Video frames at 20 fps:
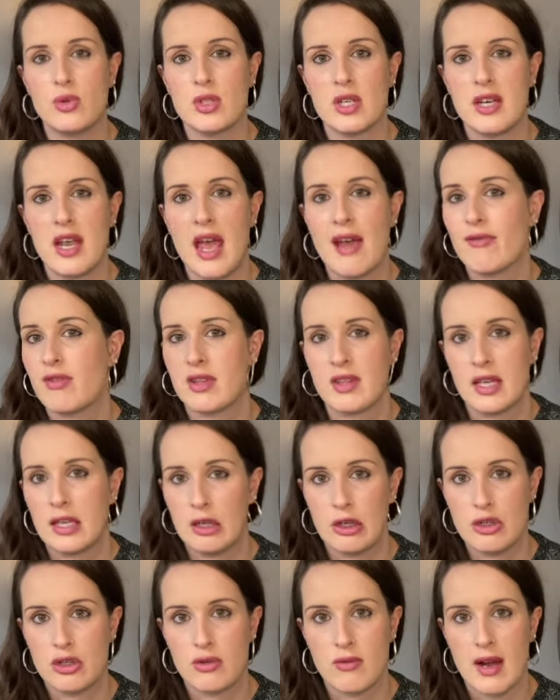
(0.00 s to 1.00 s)
and everything
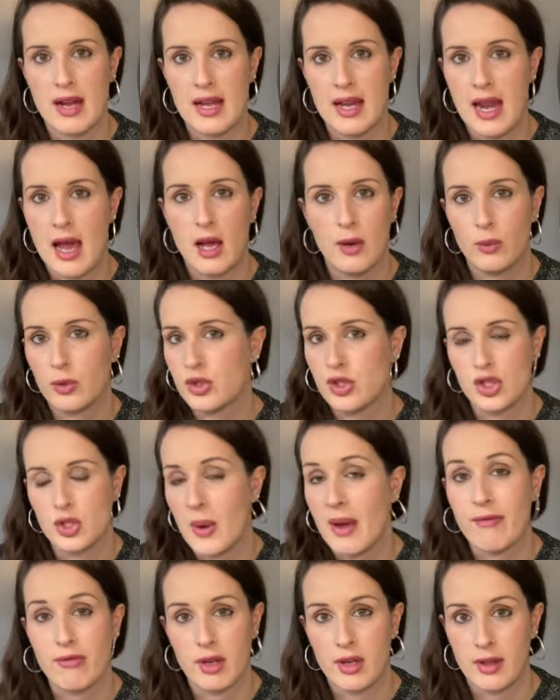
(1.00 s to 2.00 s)
looks great and I want to do
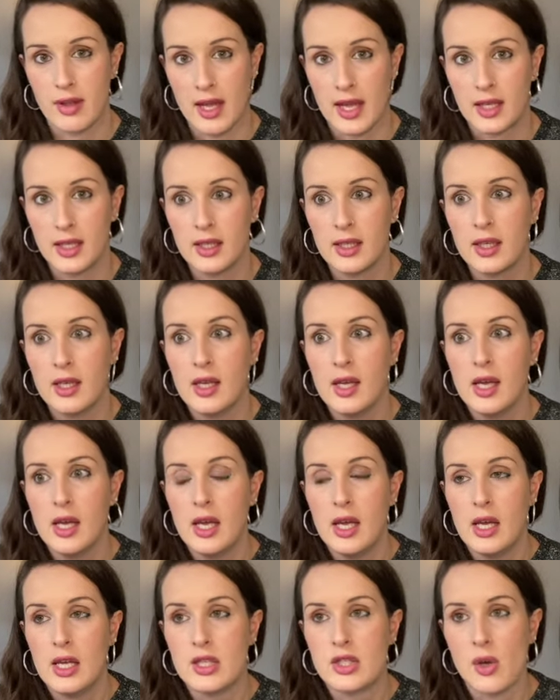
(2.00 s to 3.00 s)
everything.
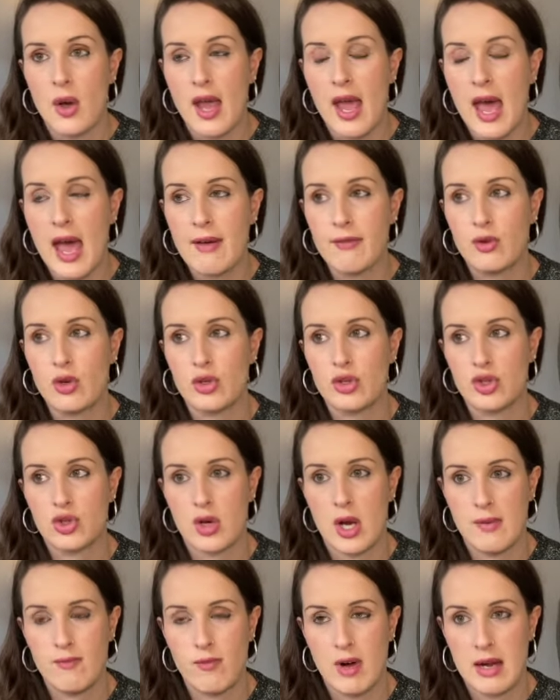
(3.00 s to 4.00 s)
So I have got to
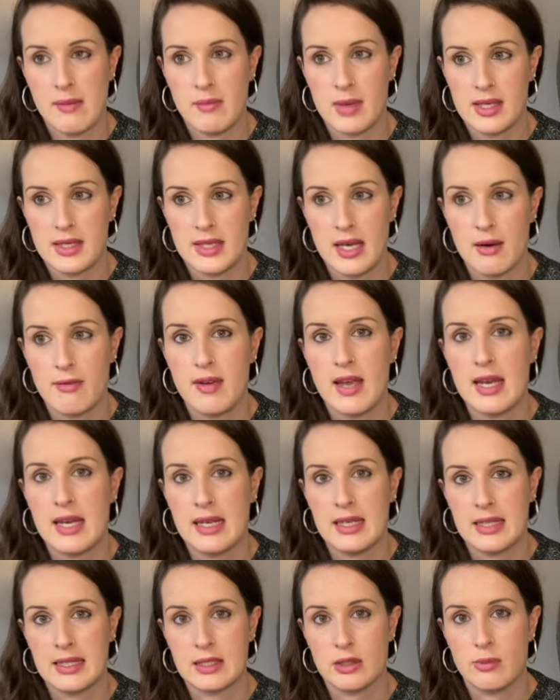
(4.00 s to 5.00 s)
try and rein myself in a
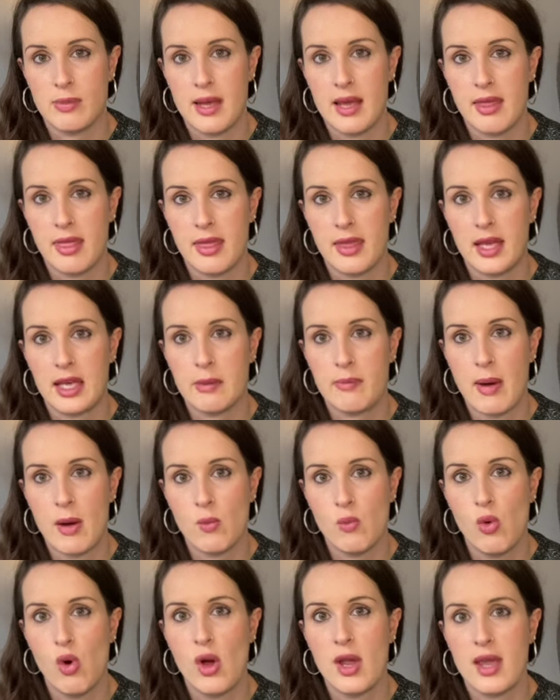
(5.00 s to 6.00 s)
little bit and think about
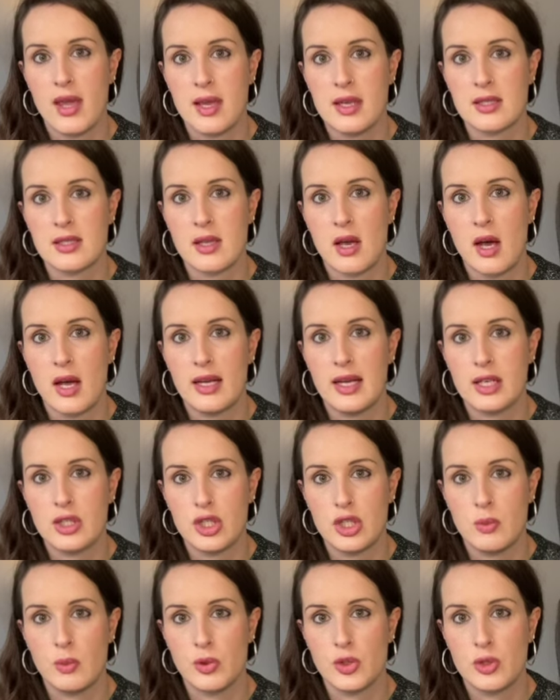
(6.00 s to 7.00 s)
what it is that I
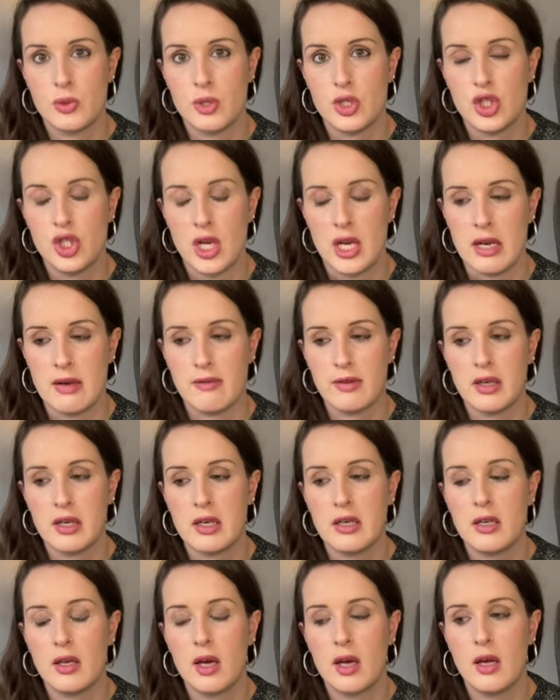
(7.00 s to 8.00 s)
actually want to achieve. And
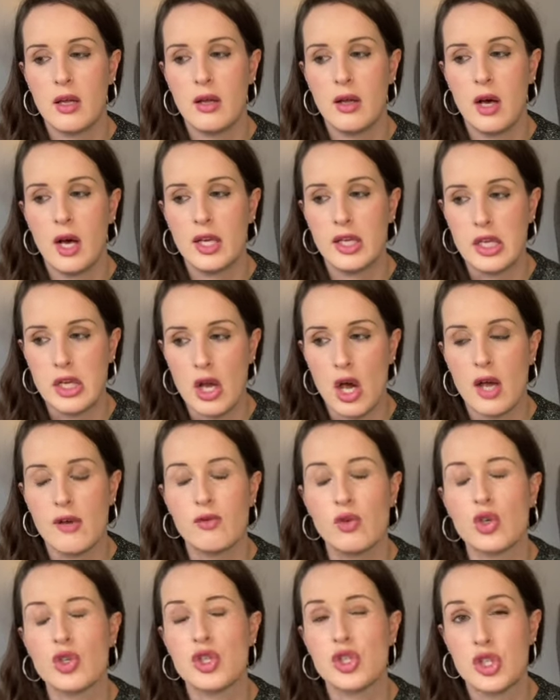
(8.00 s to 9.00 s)
I've
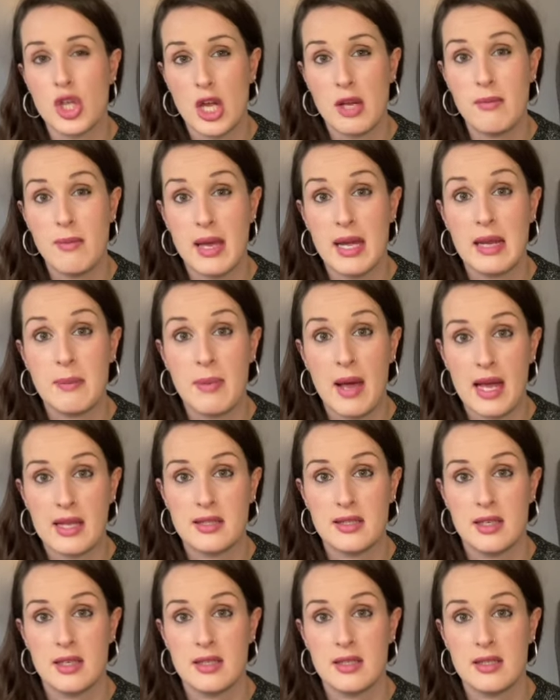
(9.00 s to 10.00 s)
got so many
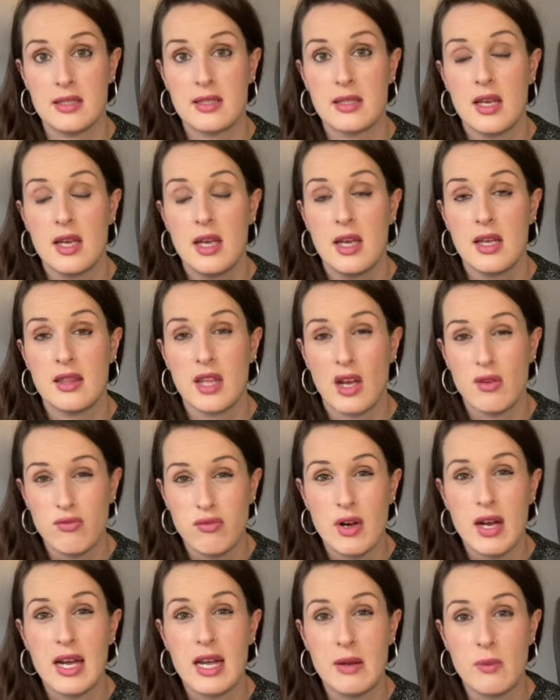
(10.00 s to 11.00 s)
patterns that I
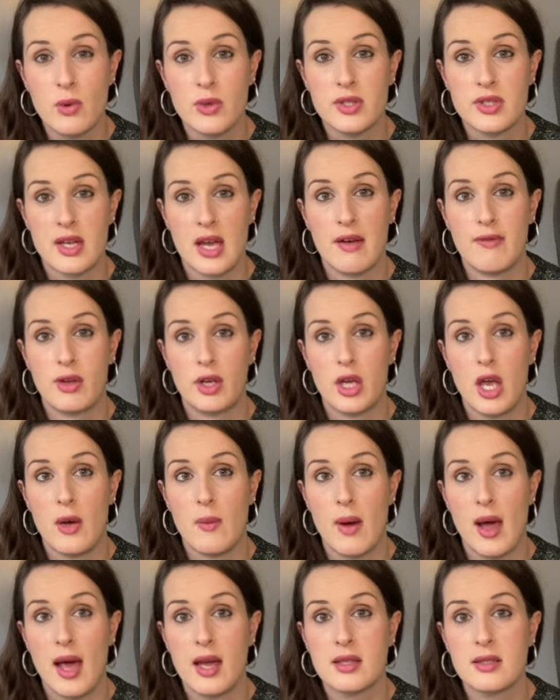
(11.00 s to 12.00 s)
really want to have a go
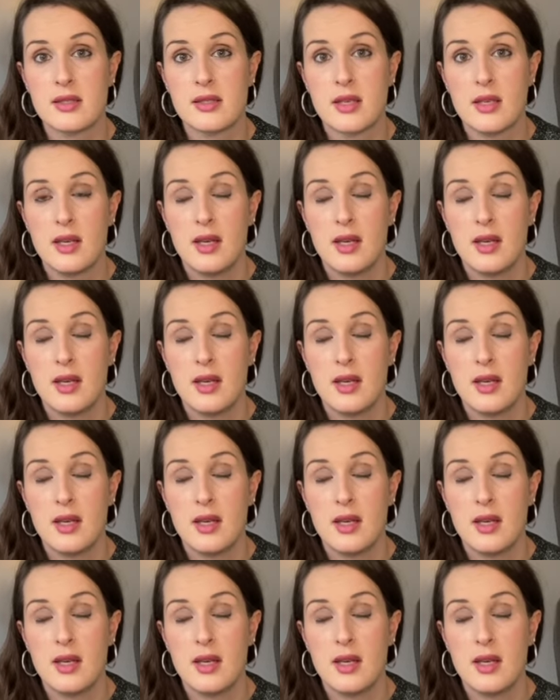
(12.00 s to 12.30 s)
at